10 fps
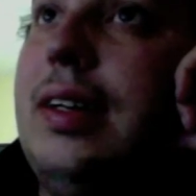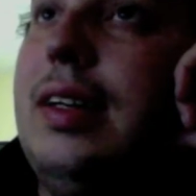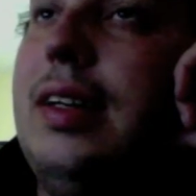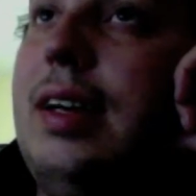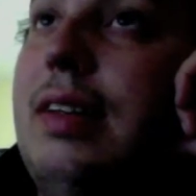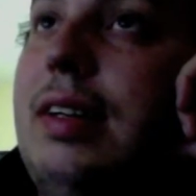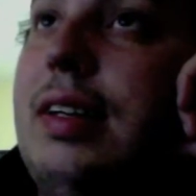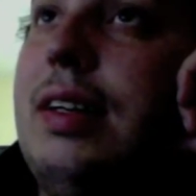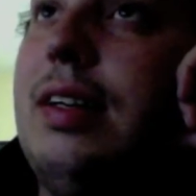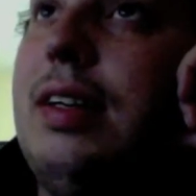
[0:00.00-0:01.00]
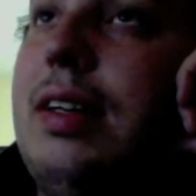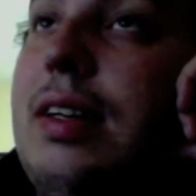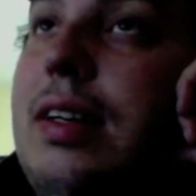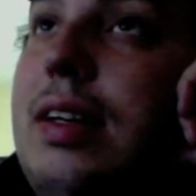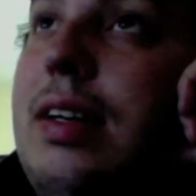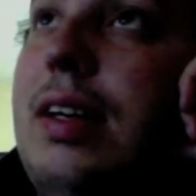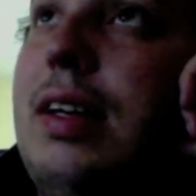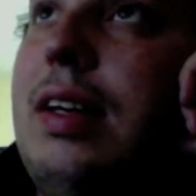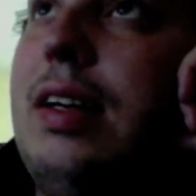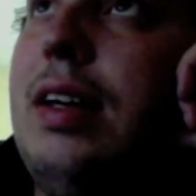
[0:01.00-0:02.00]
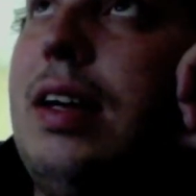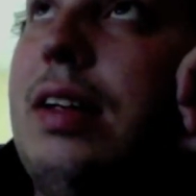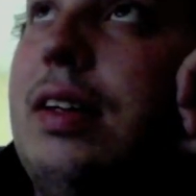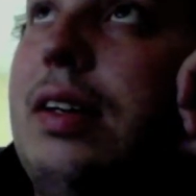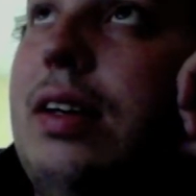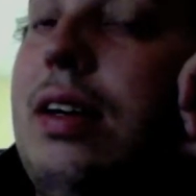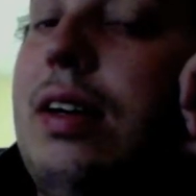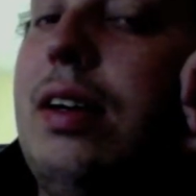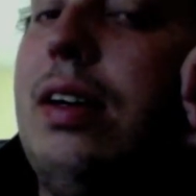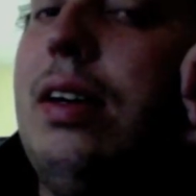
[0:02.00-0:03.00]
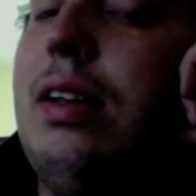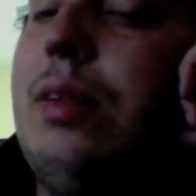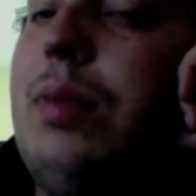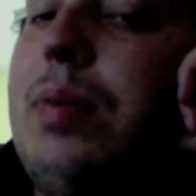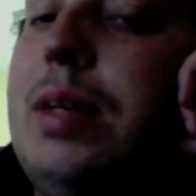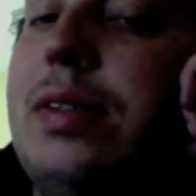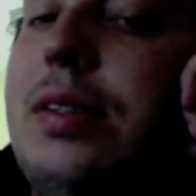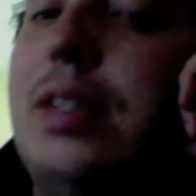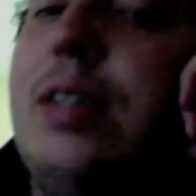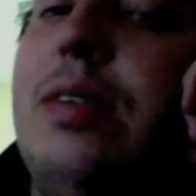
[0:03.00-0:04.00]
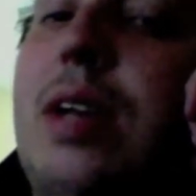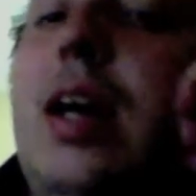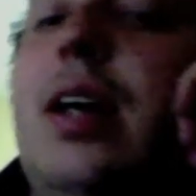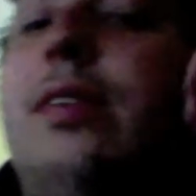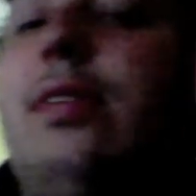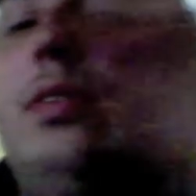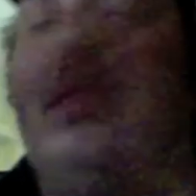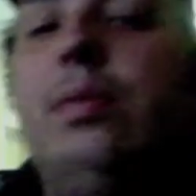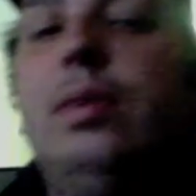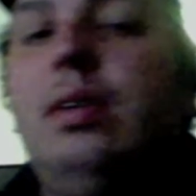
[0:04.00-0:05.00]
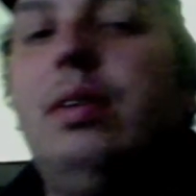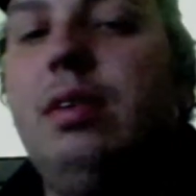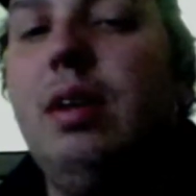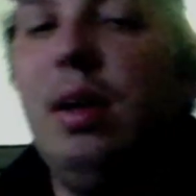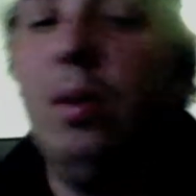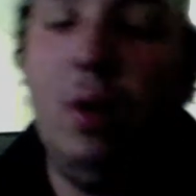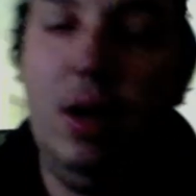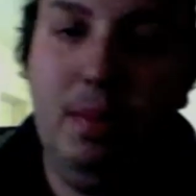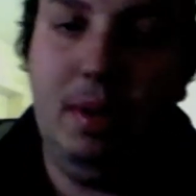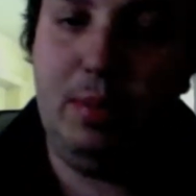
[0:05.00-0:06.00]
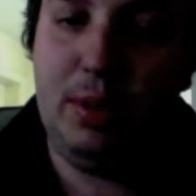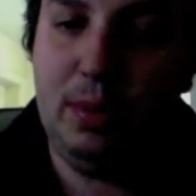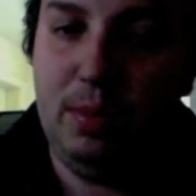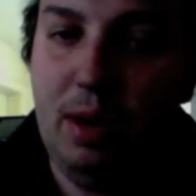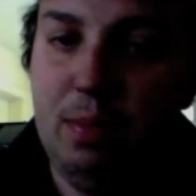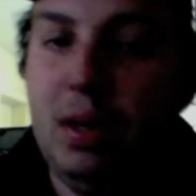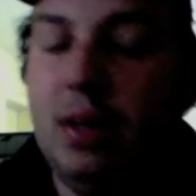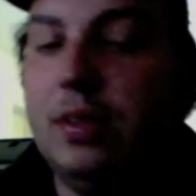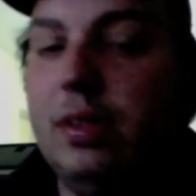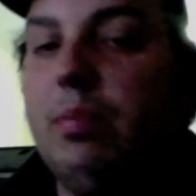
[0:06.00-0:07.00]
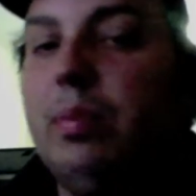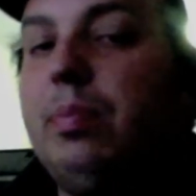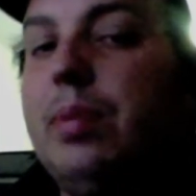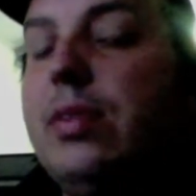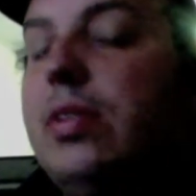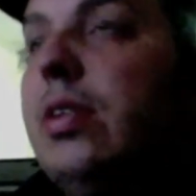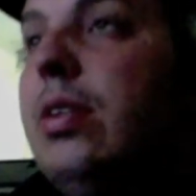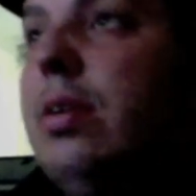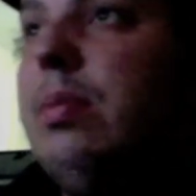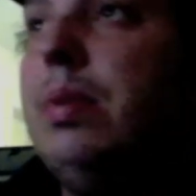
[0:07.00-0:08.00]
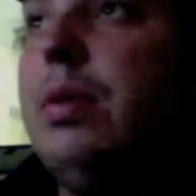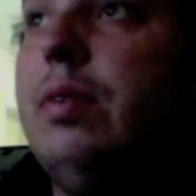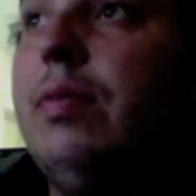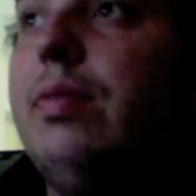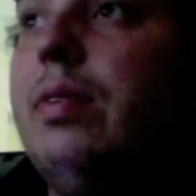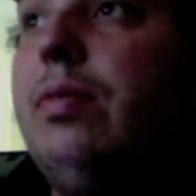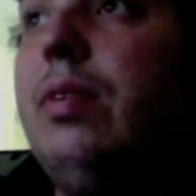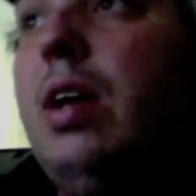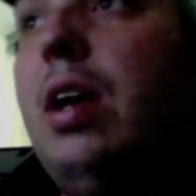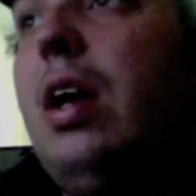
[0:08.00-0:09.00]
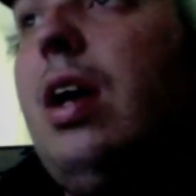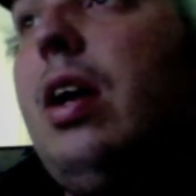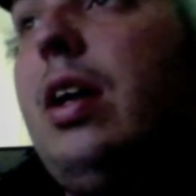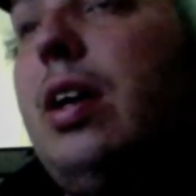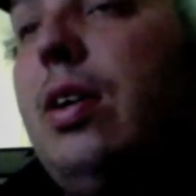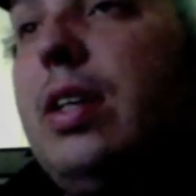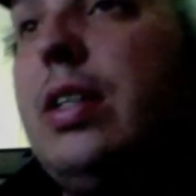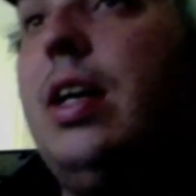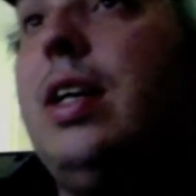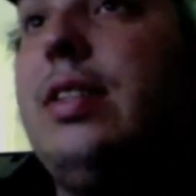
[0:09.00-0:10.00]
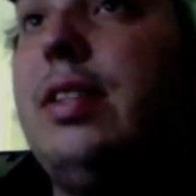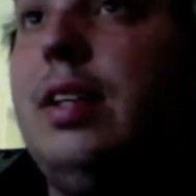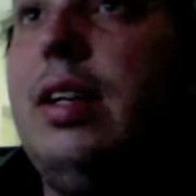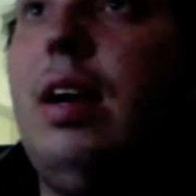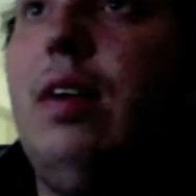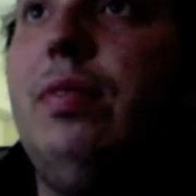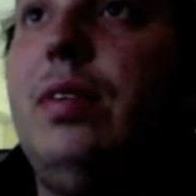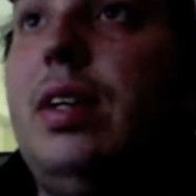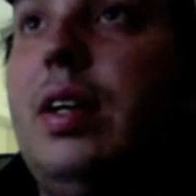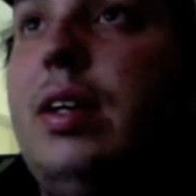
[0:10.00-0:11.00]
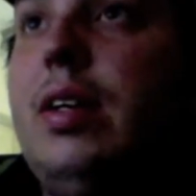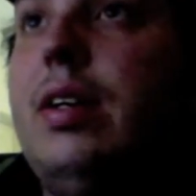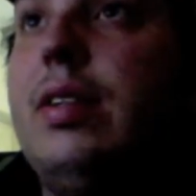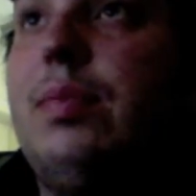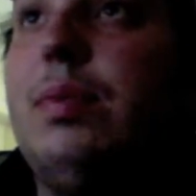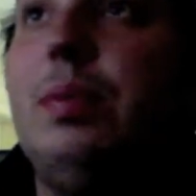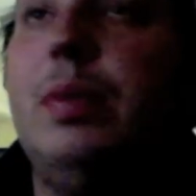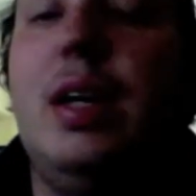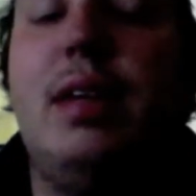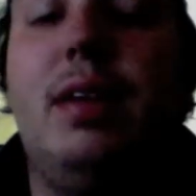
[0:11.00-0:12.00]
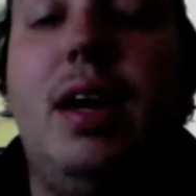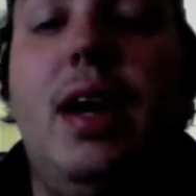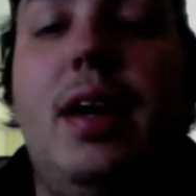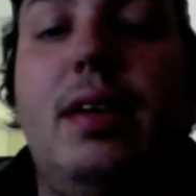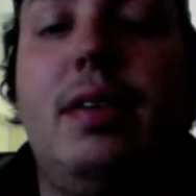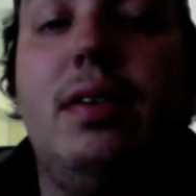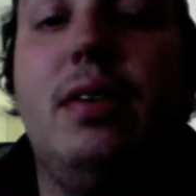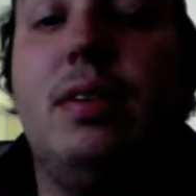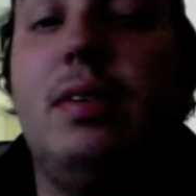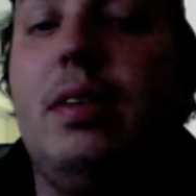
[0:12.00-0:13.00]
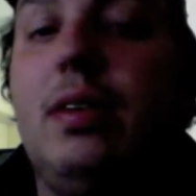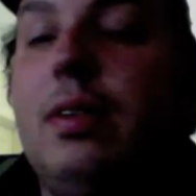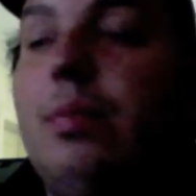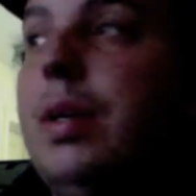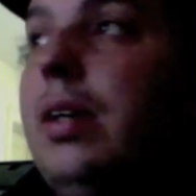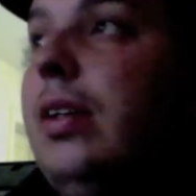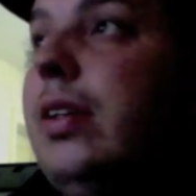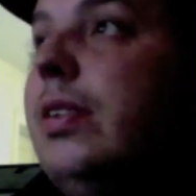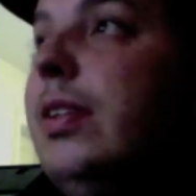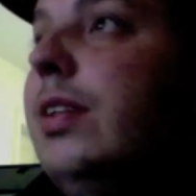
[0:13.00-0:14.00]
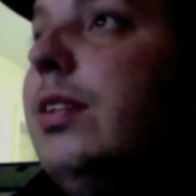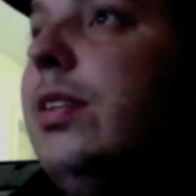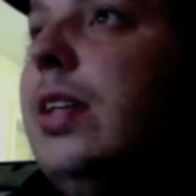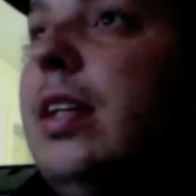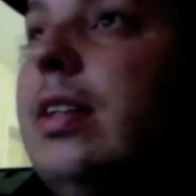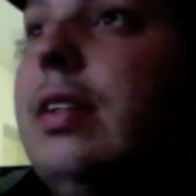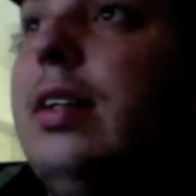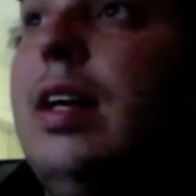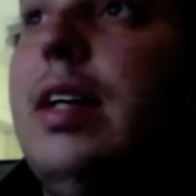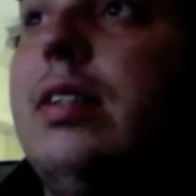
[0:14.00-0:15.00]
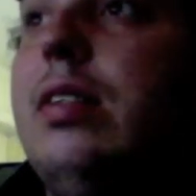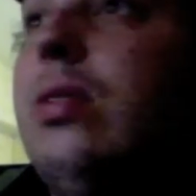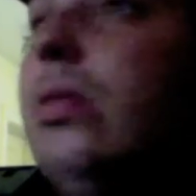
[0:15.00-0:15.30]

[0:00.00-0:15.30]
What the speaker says: and I think my message to you guys well, I'm sure Ron Paul's a little bit busy, but if Gary Johnson, Alfred Adask, people like that are paying any attention to anything I do,